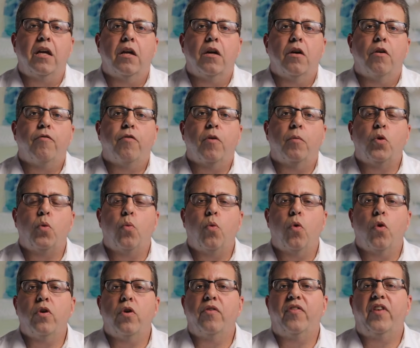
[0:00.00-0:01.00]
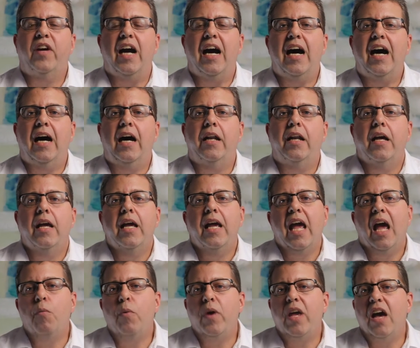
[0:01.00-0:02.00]
from the Word of God
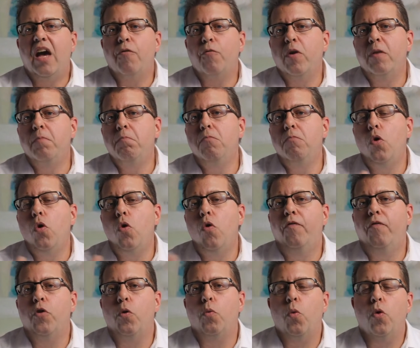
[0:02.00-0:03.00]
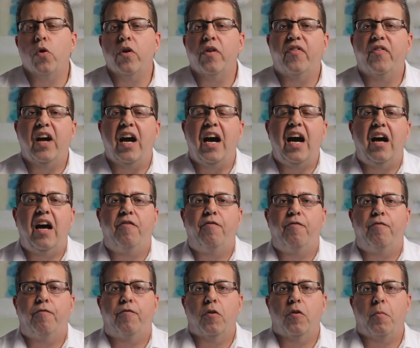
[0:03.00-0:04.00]
and we have removed the Word of God
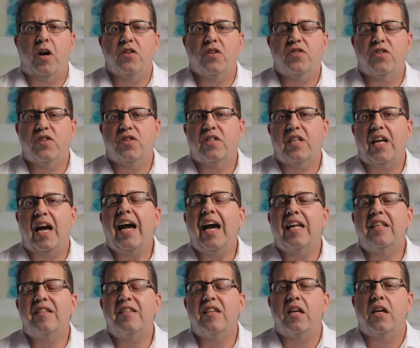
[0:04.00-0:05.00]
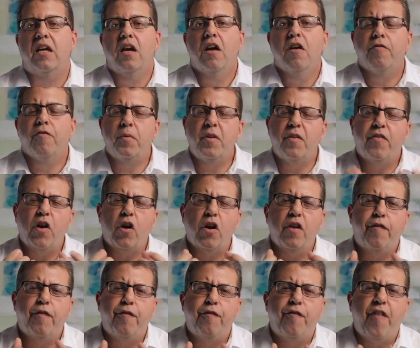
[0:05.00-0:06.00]
from our society, from the very
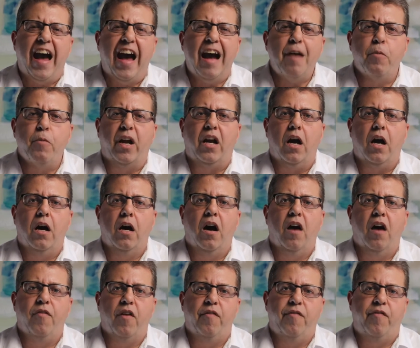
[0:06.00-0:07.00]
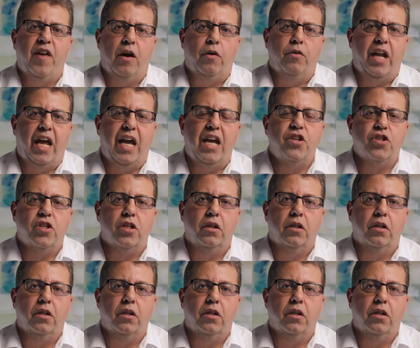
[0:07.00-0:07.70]
fabric of our foundation.